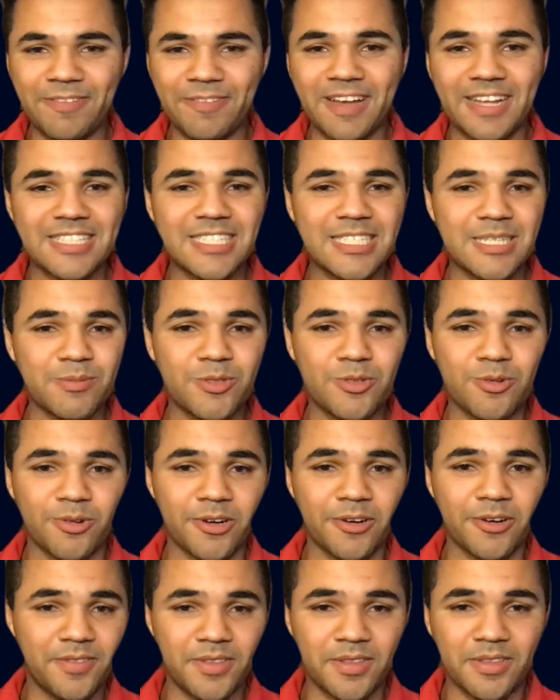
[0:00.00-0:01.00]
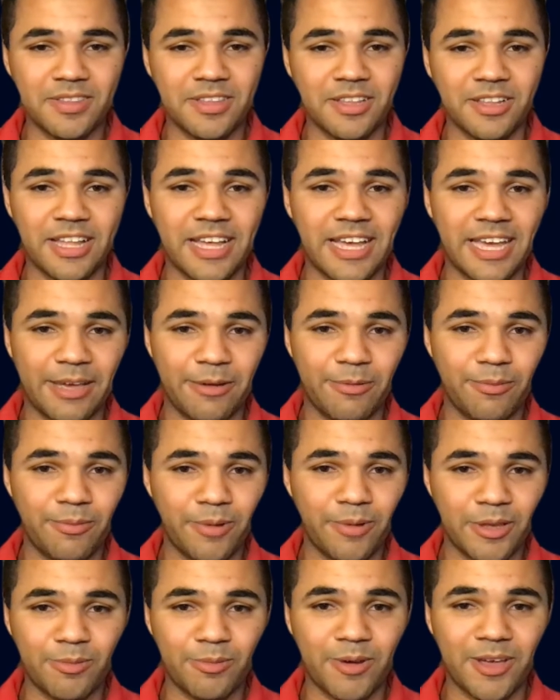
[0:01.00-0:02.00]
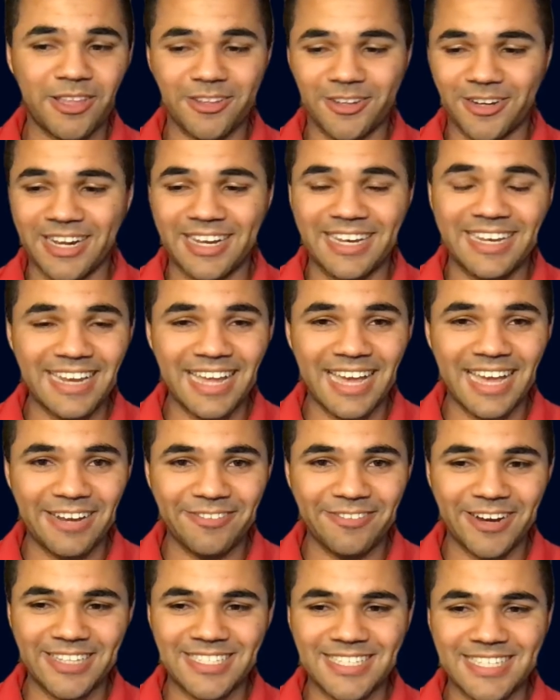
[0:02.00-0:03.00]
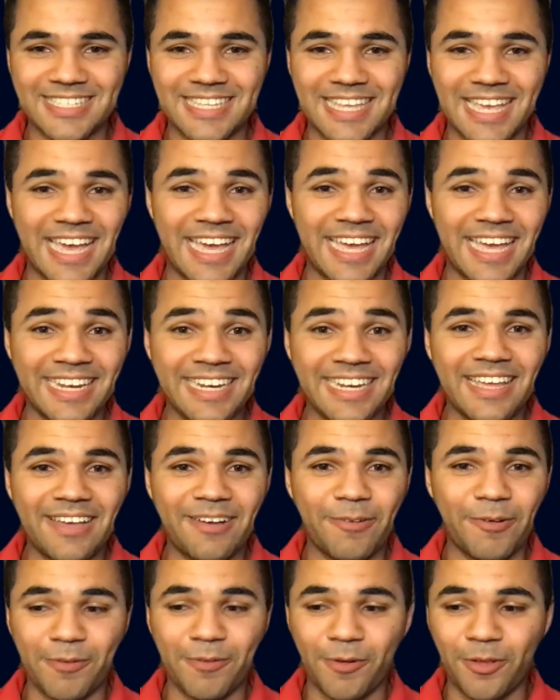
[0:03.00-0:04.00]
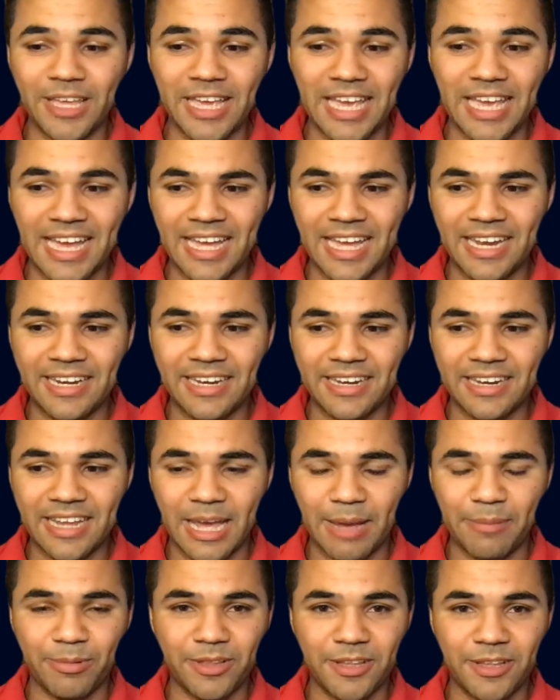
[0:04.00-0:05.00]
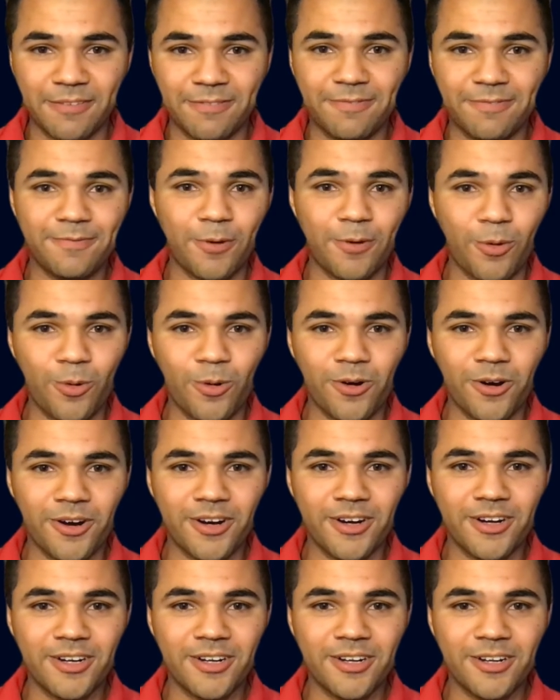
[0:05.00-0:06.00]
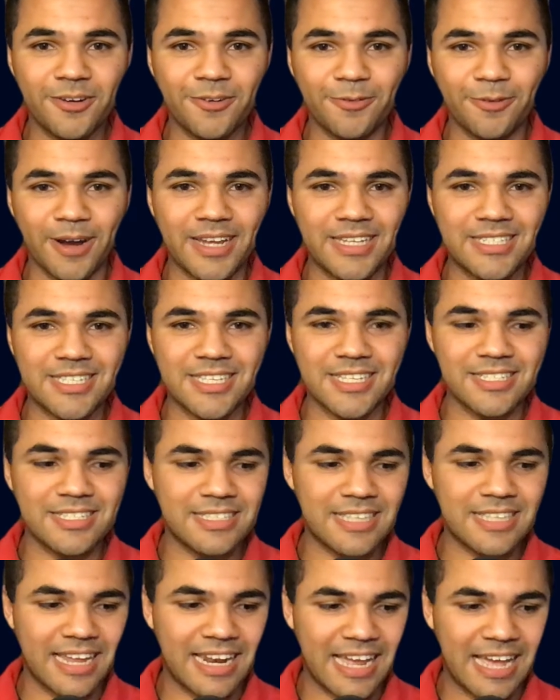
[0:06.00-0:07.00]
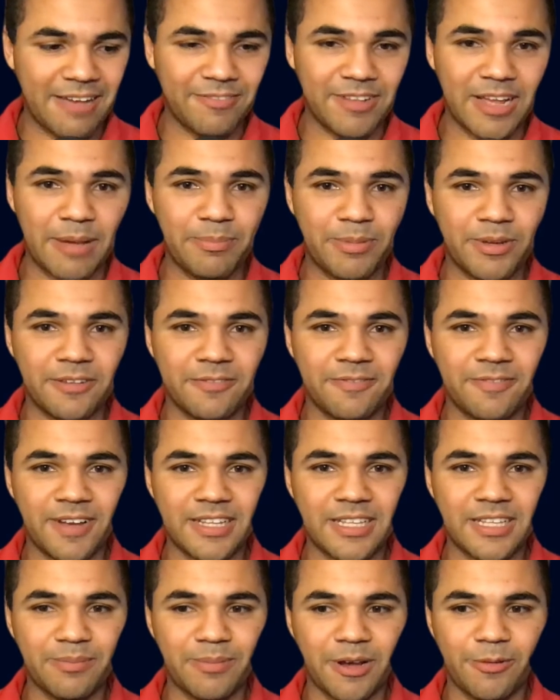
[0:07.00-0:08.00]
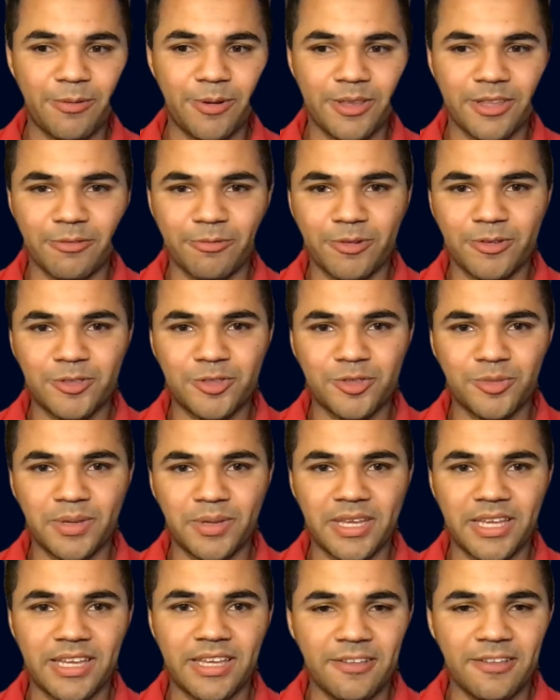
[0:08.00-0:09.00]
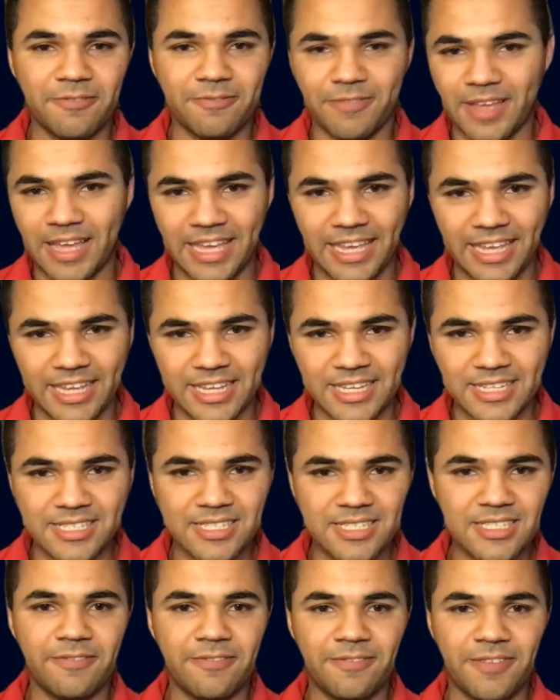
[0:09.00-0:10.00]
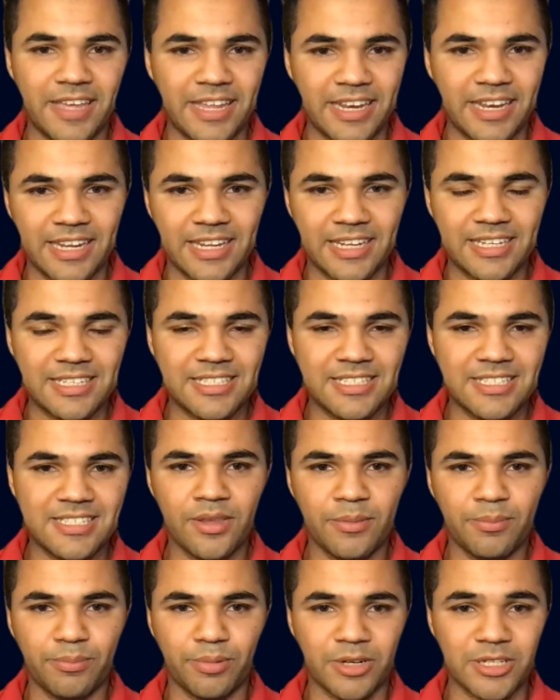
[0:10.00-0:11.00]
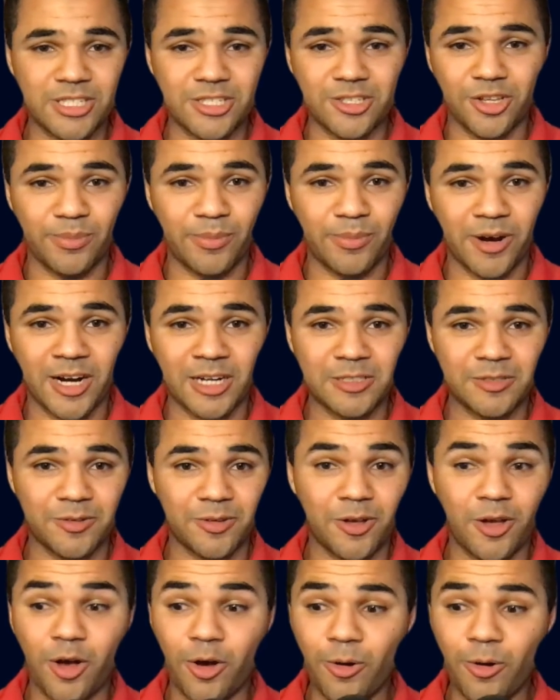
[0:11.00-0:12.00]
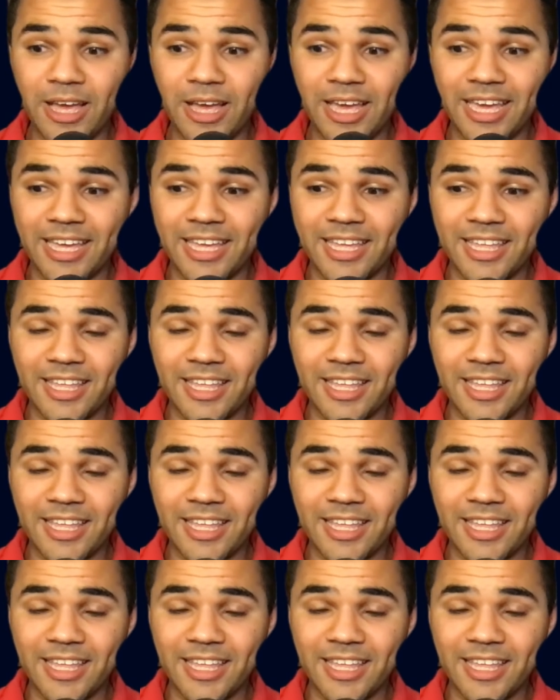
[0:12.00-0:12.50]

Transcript: had some sort of delay with weather in 9 races. And we've only had, I believe, 4 races that have not been affected by weather, which would be Vegas, Phoenix, Bristol, and Martinsville. Oh, hey,